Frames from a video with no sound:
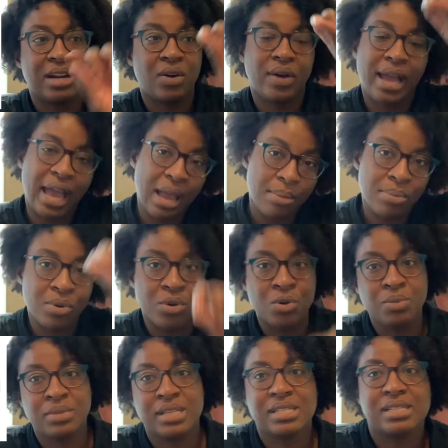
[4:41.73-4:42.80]
okay,
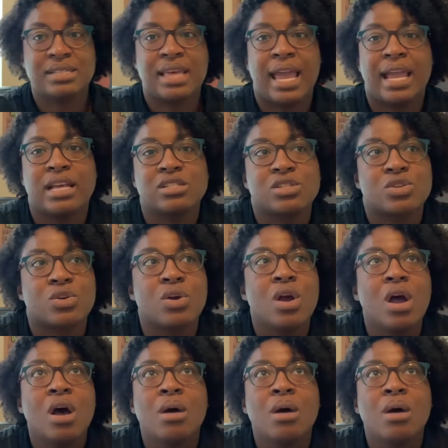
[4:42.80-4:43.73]
boom, this is the answer.